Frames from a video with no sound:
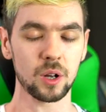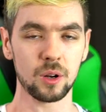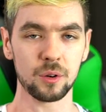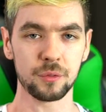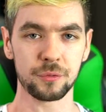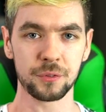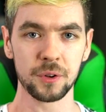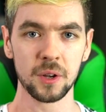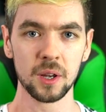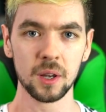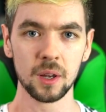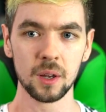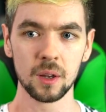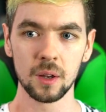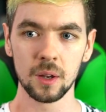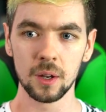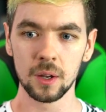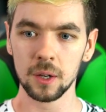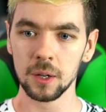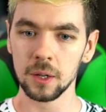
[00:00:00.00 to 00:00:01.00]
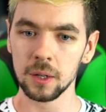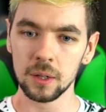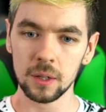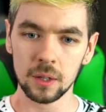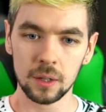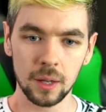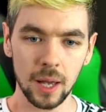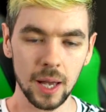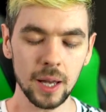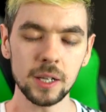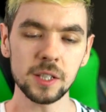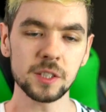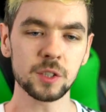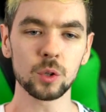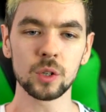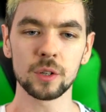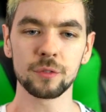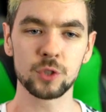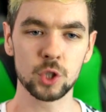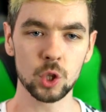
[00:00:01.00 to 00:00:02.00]
of, any
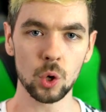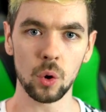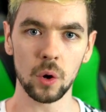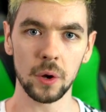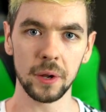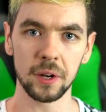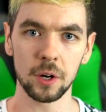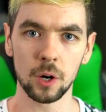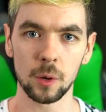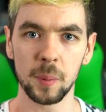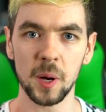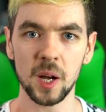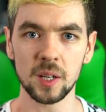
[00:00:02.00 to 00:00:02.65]
sort of joy or